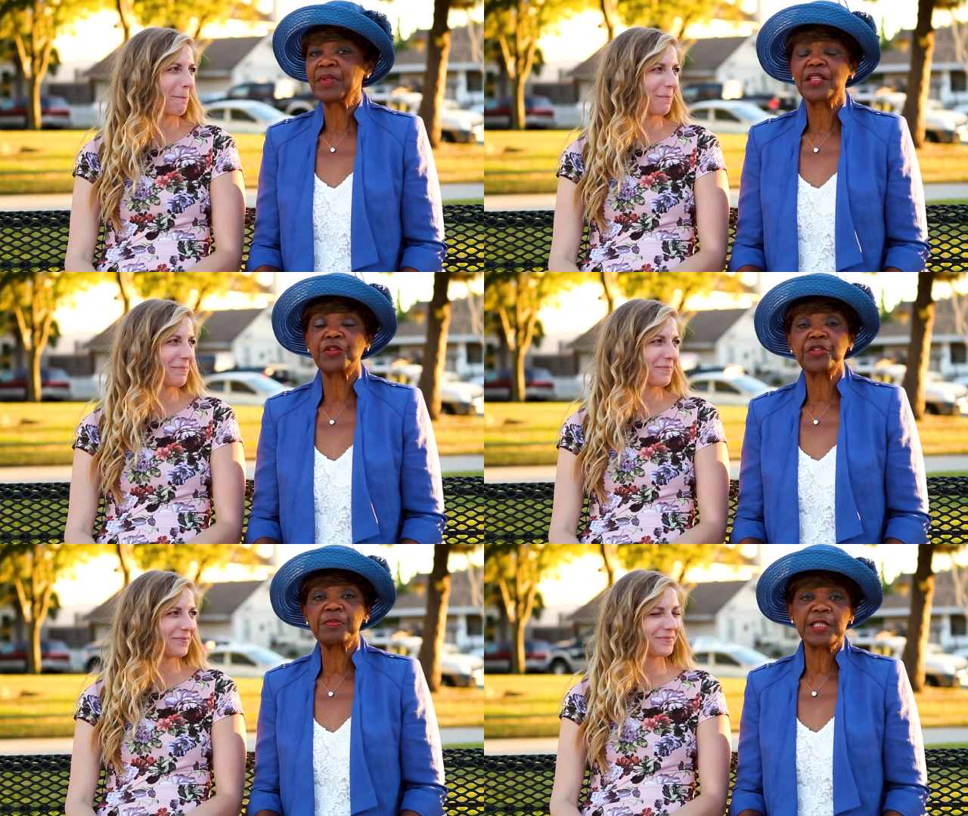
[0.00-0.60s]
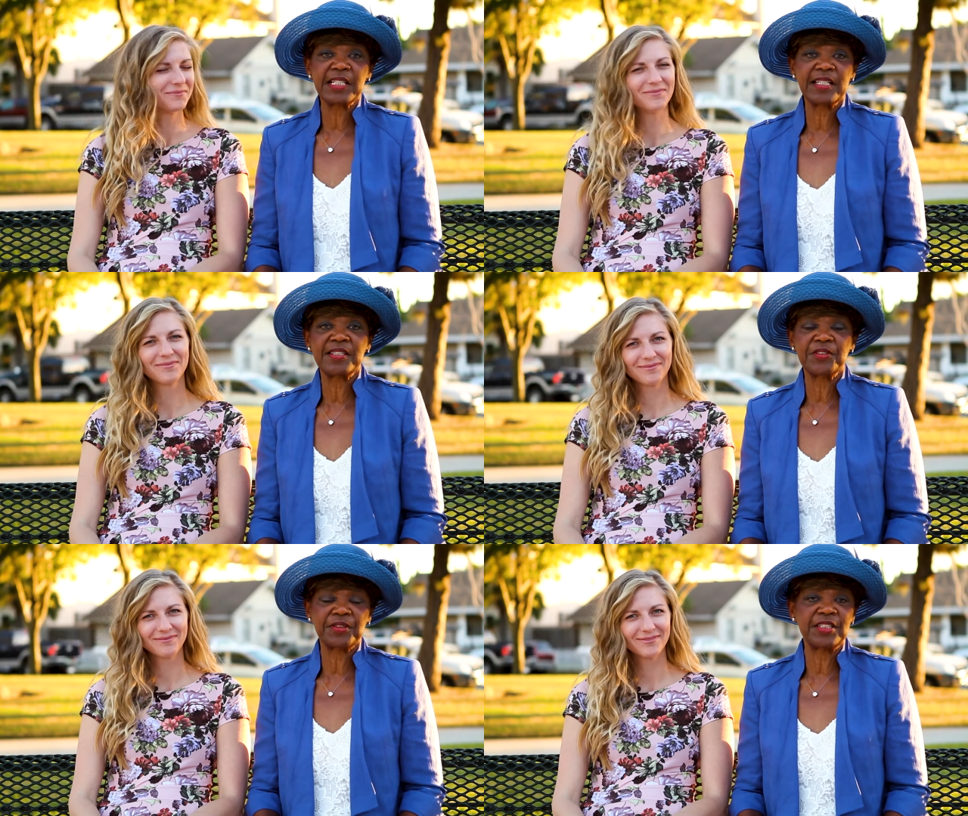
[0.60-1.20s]
Speaker 1: The Christmas
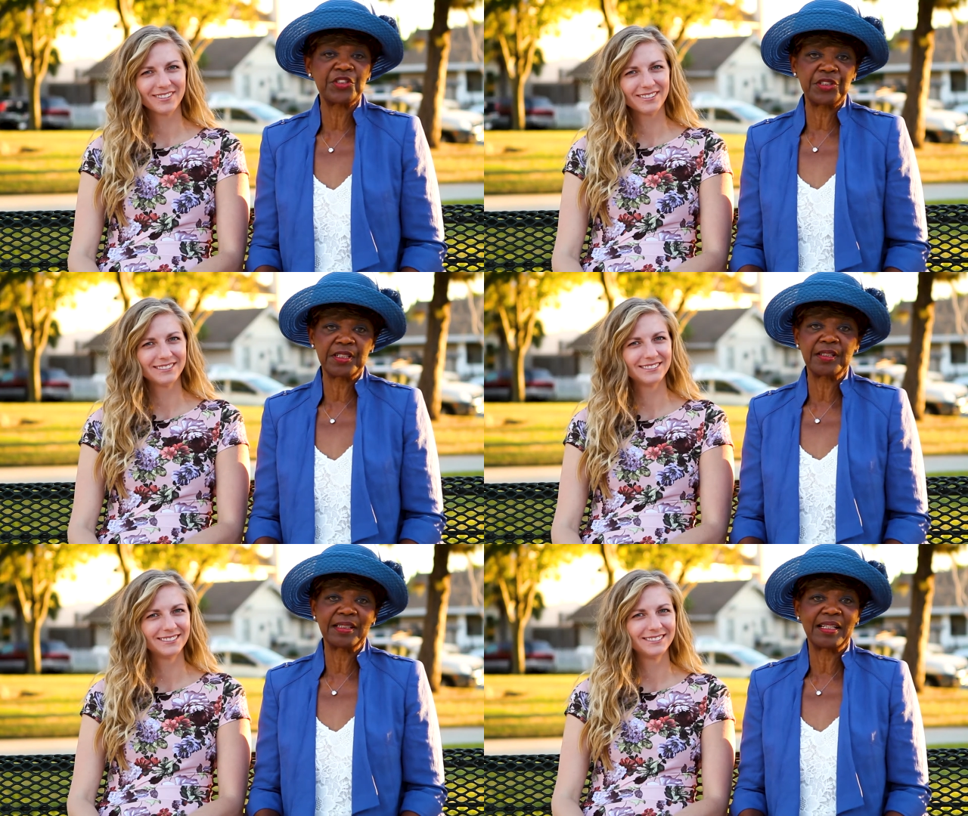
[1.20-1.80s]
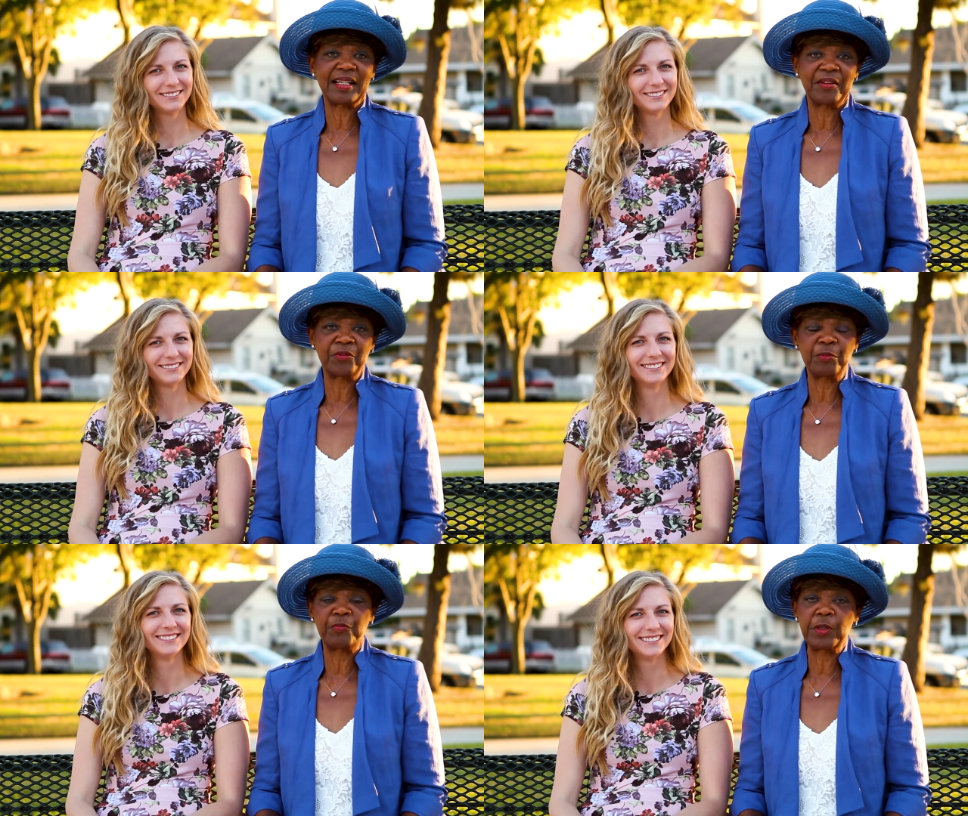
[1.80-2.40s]
concert this year
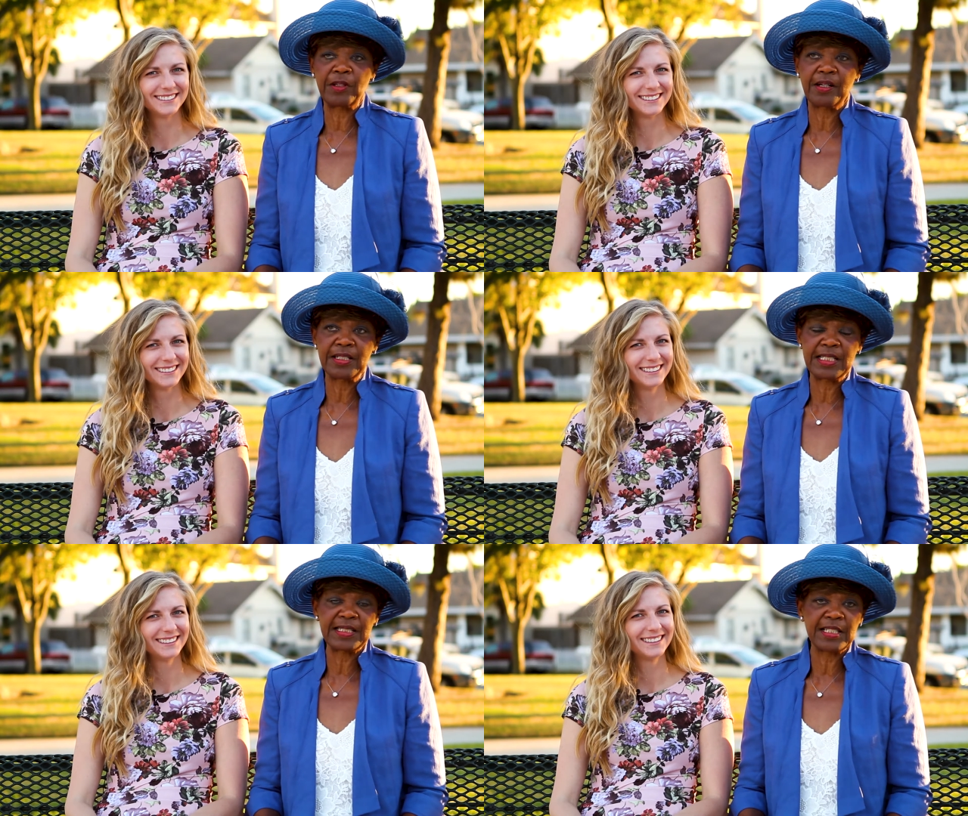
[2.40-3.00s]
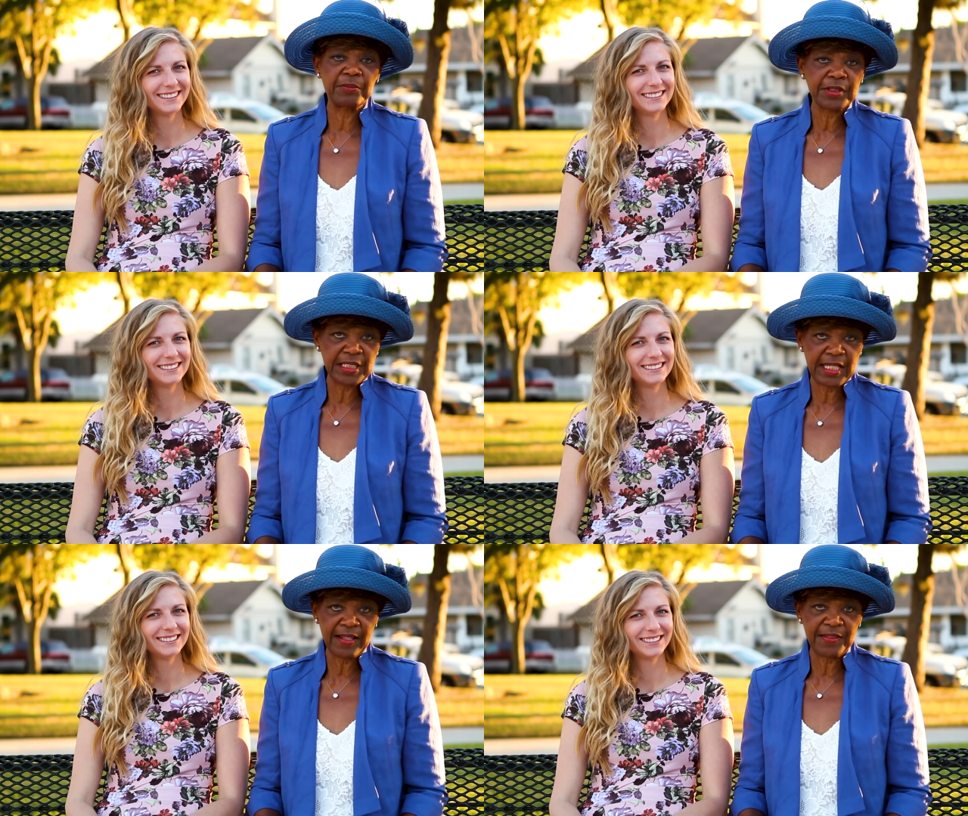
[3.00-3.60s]
will be on December
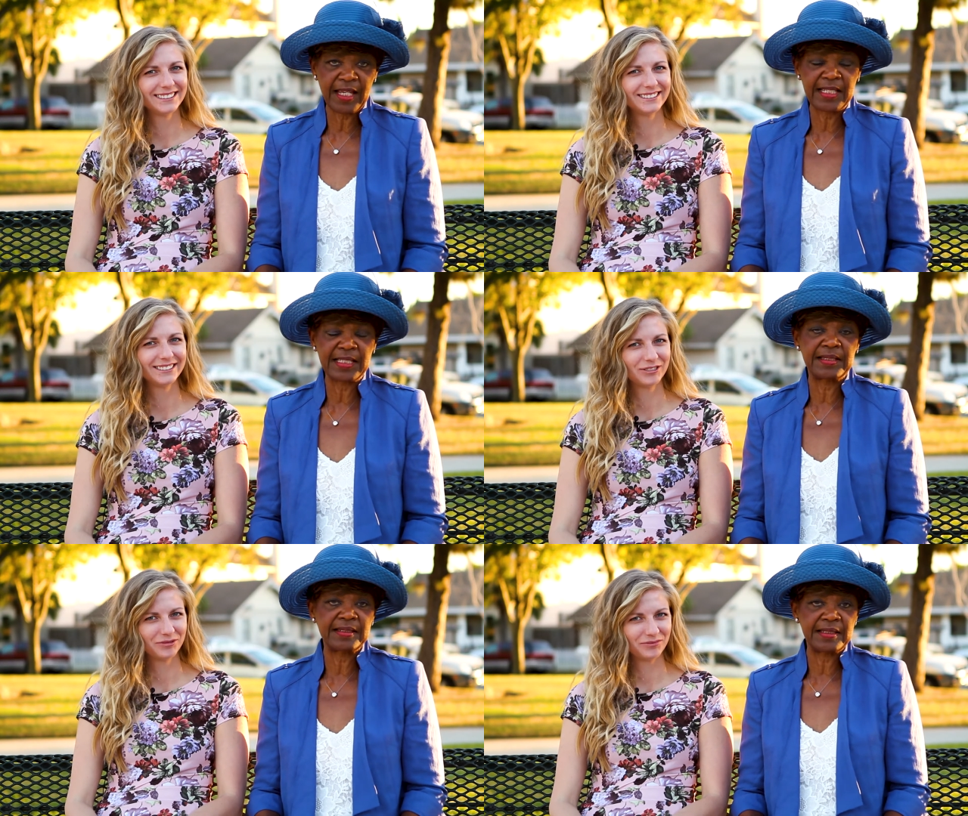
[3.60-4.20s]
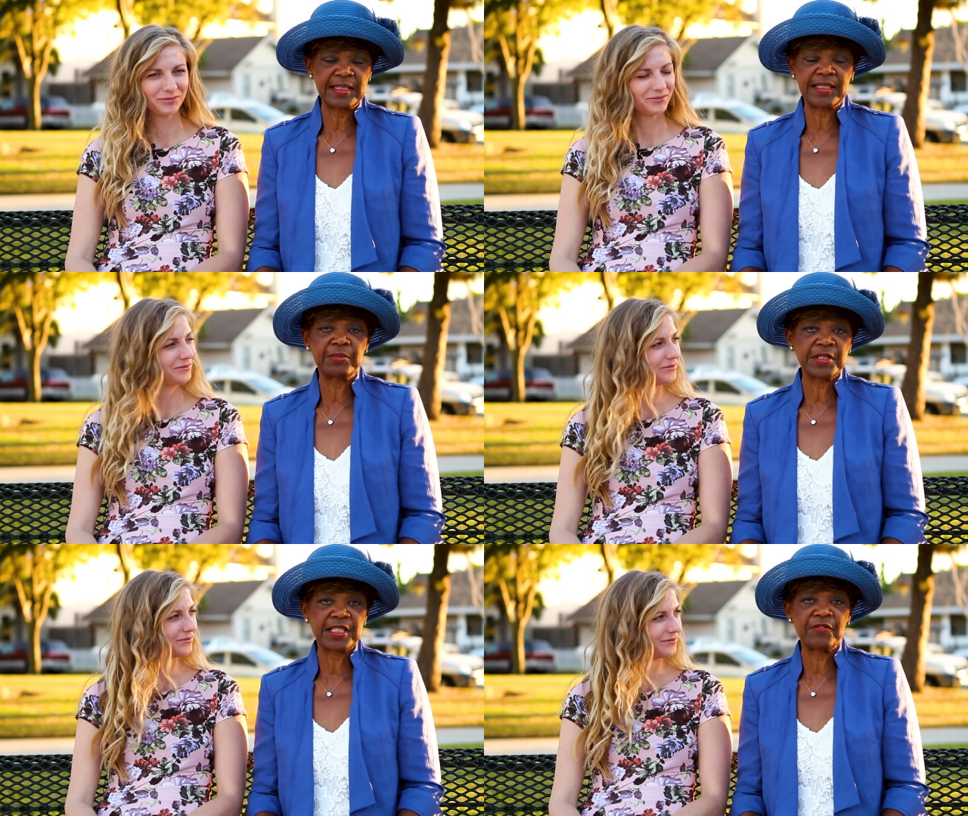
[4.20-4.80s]
10th and
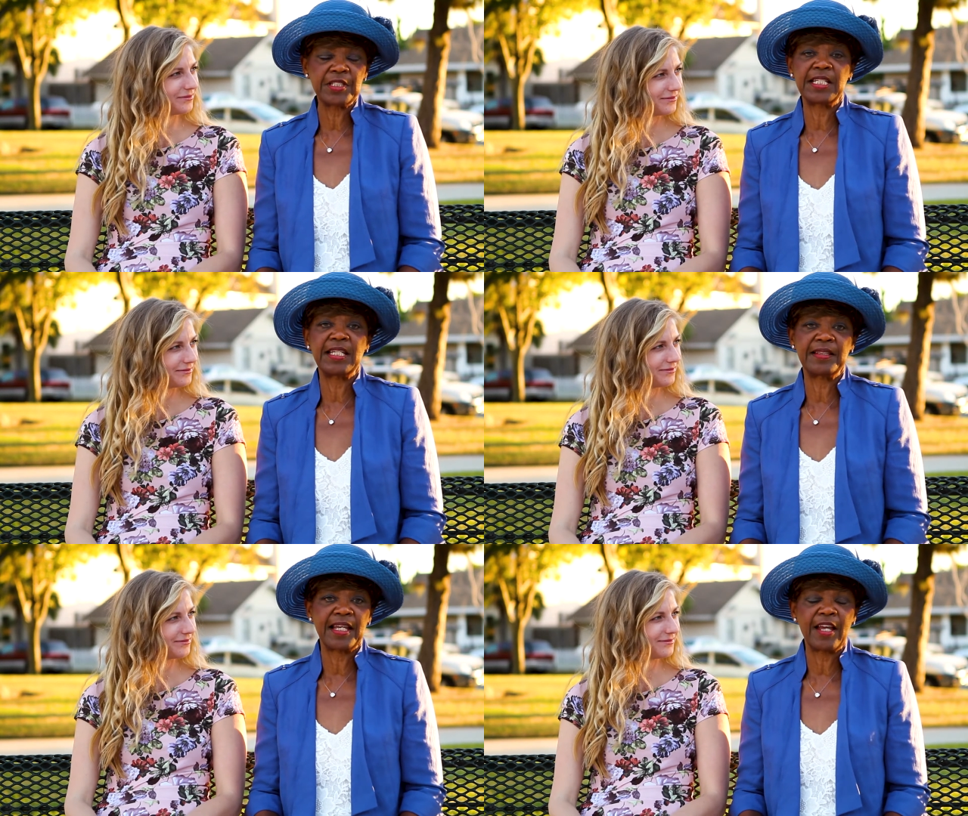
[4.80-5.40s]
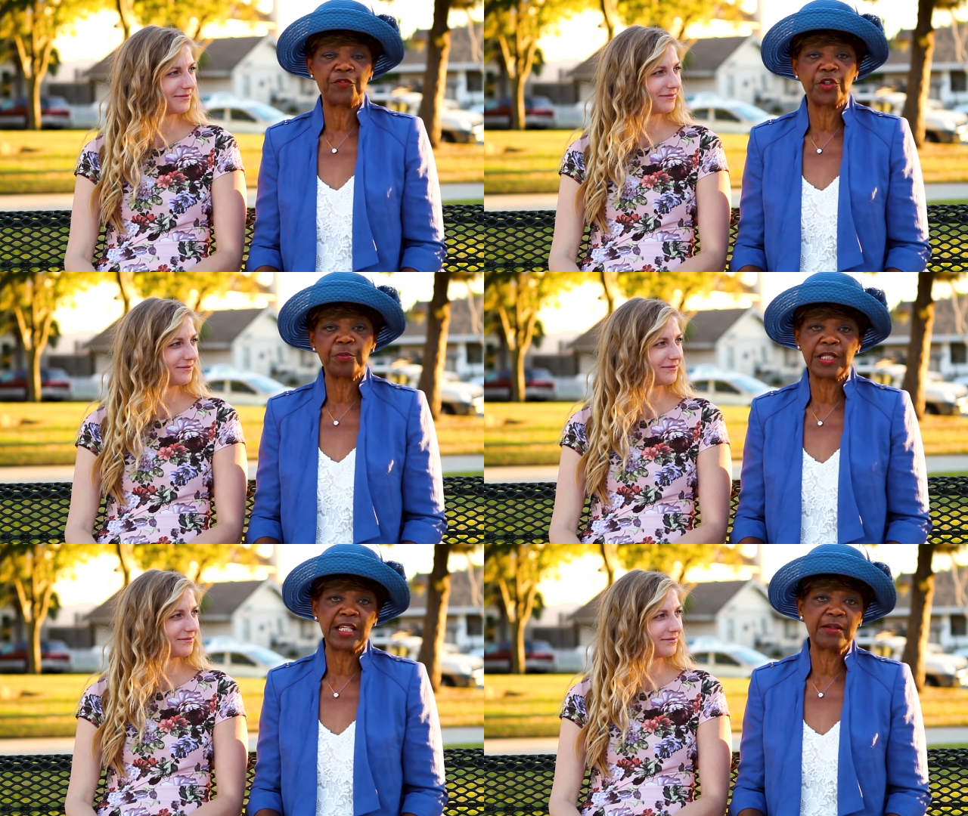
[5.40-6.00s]
December 17th at 4
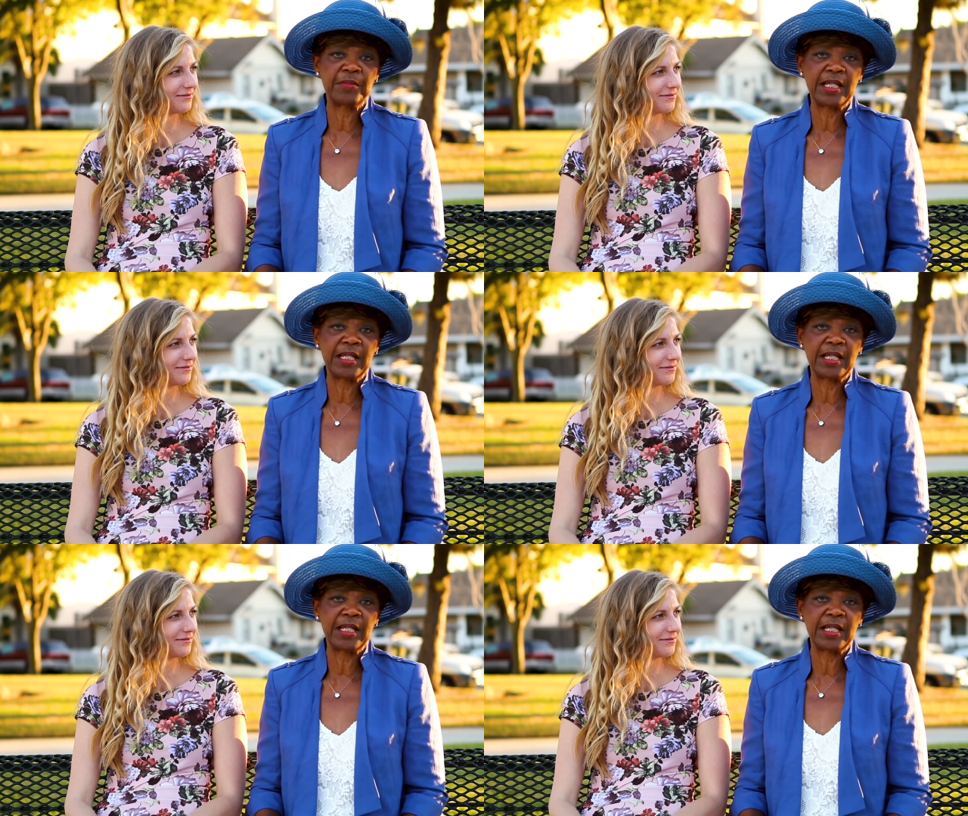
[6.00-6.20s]
p.m.